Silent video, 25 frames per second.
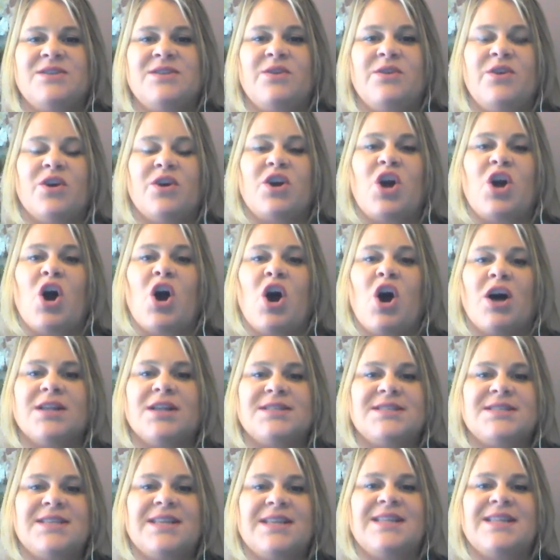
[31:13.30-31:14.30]
You're
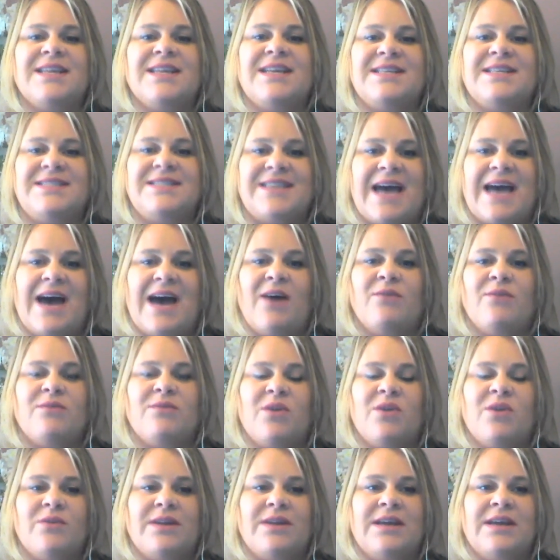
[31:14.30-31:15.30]
constantly
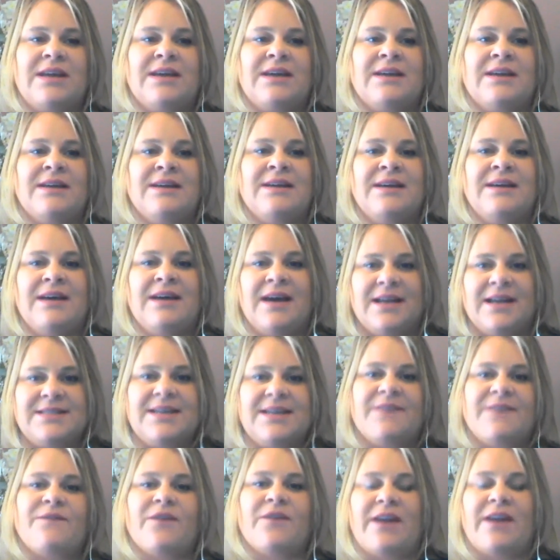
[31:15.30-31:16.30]
downloading a
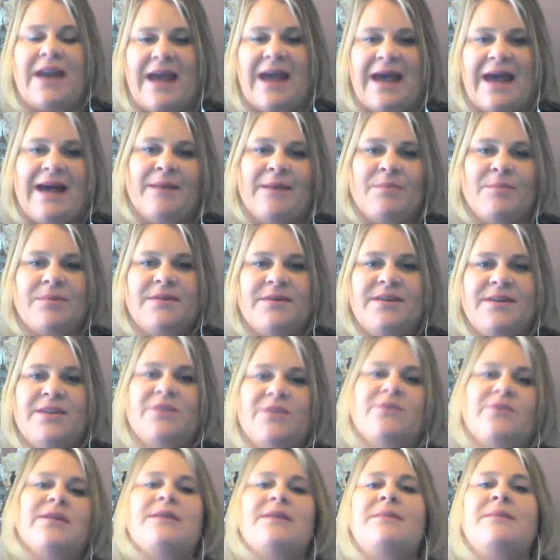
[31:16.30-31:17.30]
different app, you
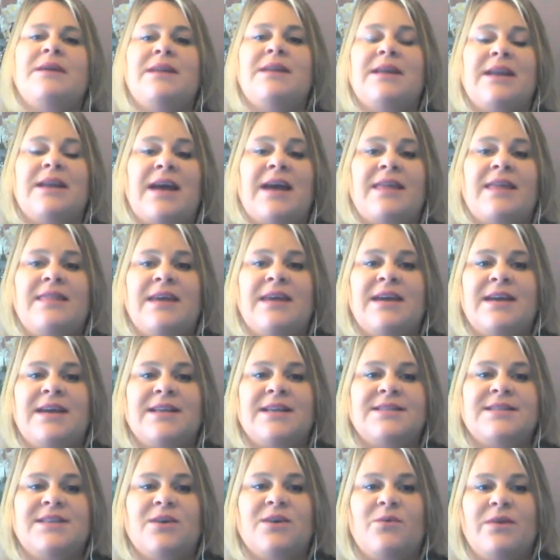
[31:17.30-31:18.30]
know what I mean? And I think
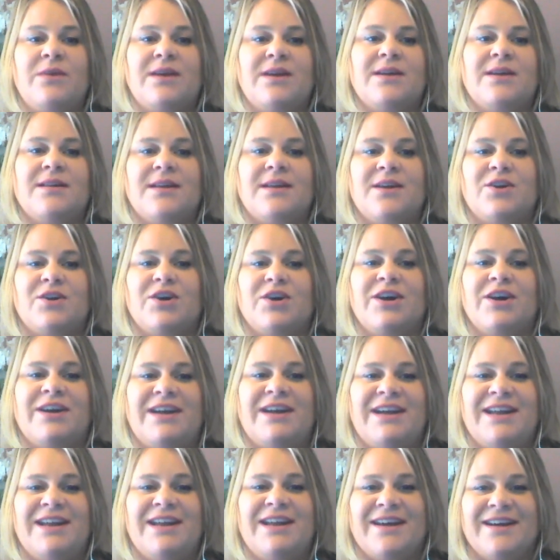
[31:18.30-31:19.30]
until we can
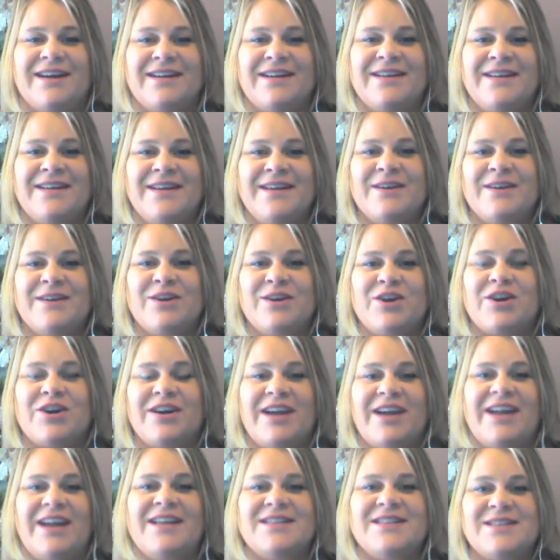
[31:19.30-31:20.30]
agree to
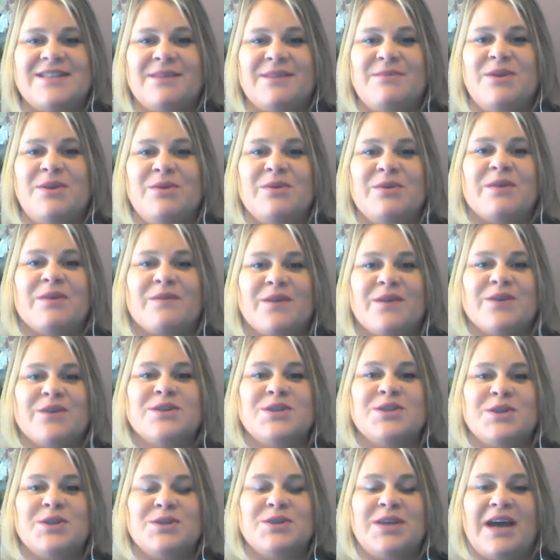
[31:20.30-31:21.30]
create some
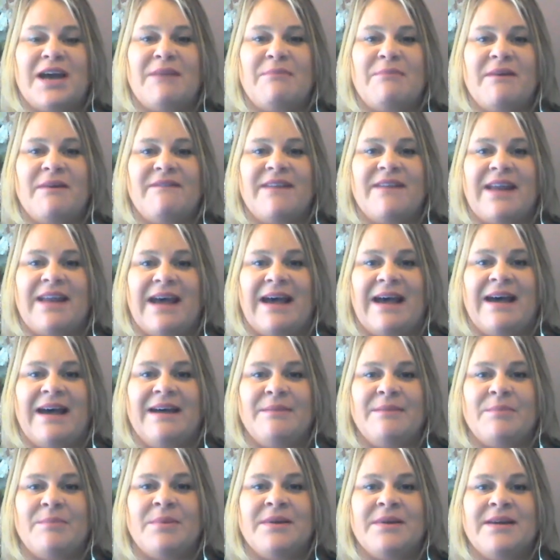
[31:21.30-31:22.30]
universal type of an
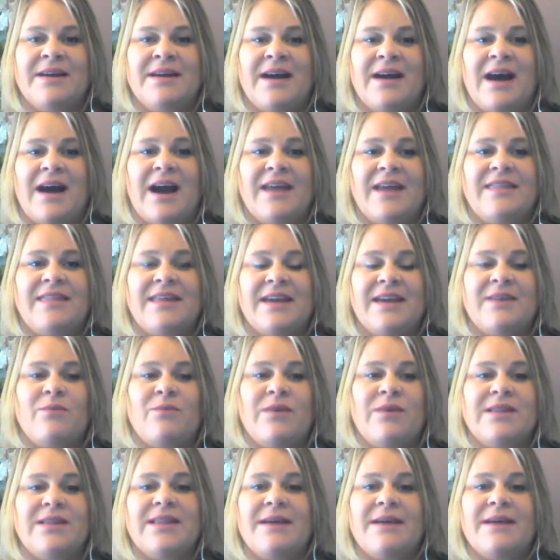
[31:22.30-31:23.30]
app, I think
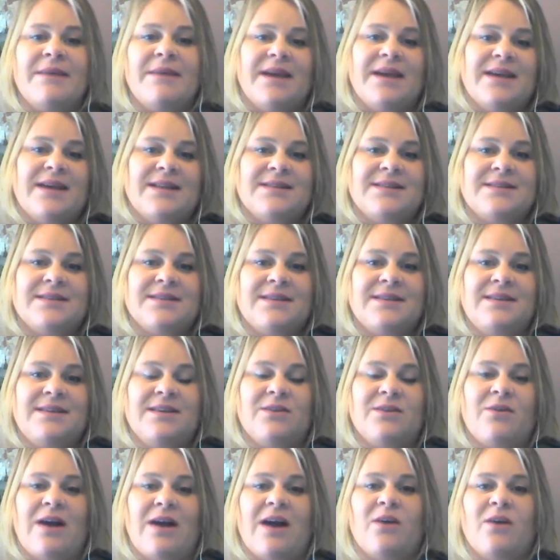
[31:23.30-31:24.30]
we limit,
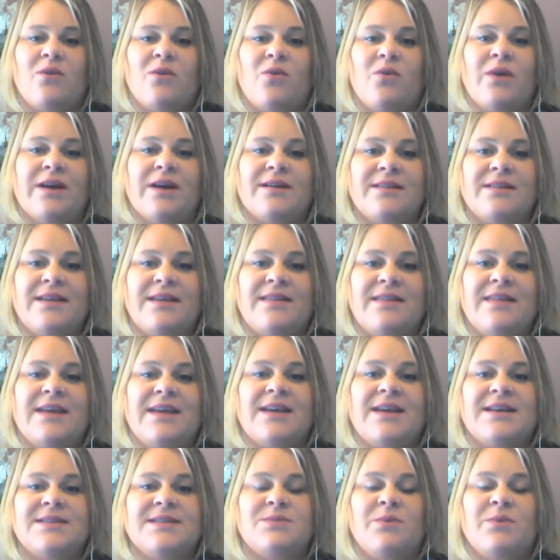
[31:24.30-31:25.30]
you know, how quickly
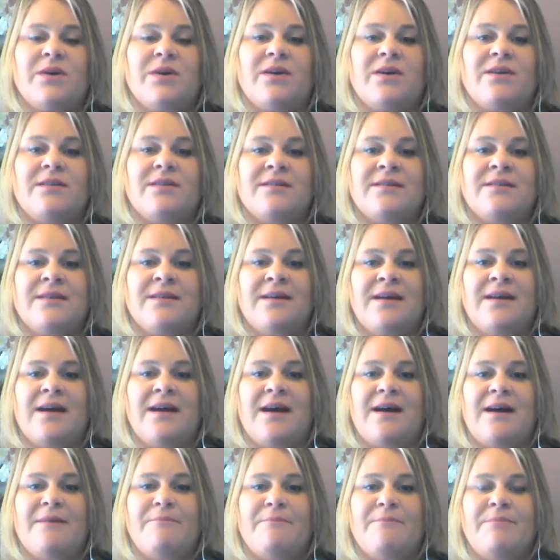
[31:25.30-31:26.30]
things will
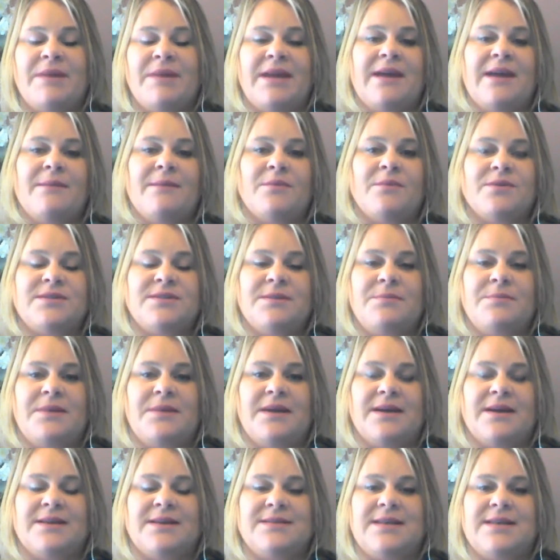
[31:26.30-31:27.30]
be able to
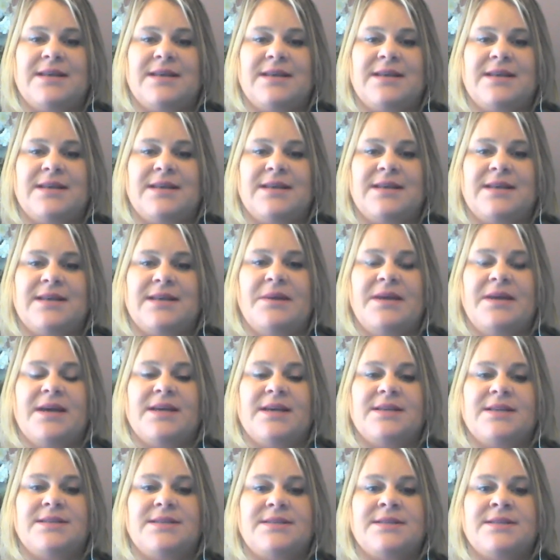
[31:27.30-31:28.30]
be accessible,
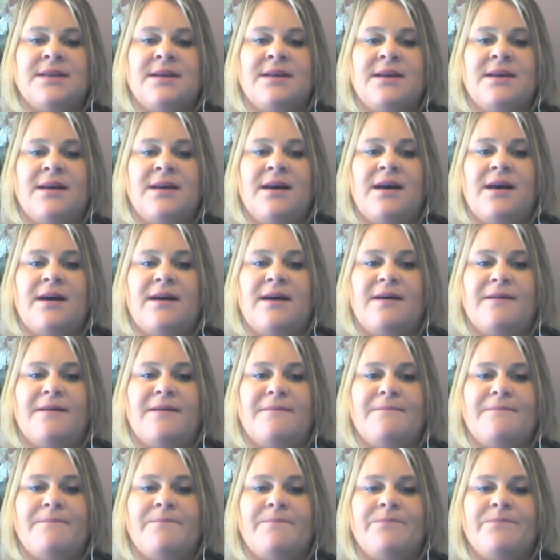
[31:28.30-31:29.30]
because
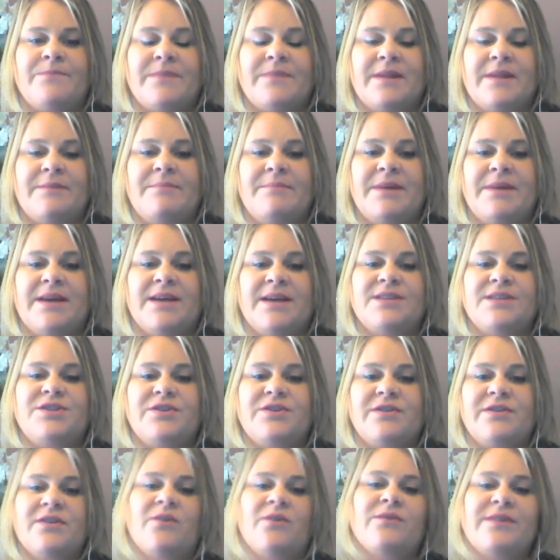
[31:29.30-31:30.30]
you
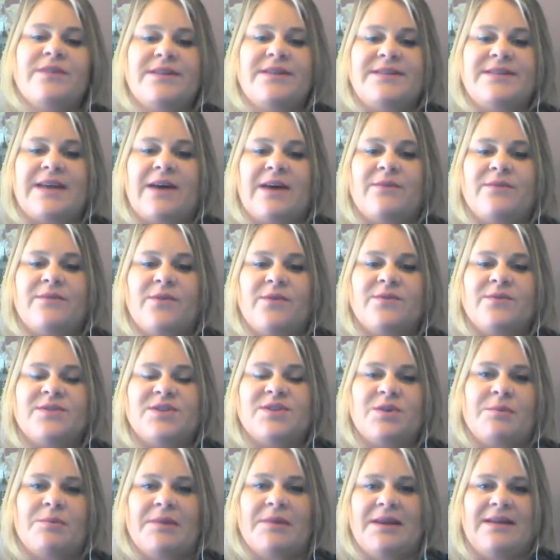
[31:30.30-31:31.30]
can only download
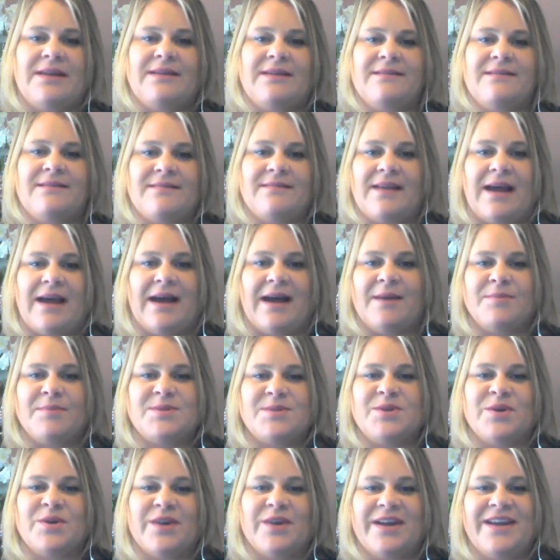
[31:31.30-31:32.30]
so many apps,
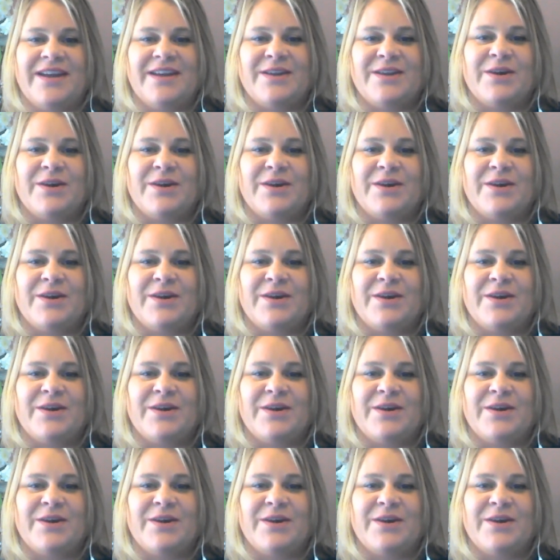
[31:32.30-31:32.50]
right?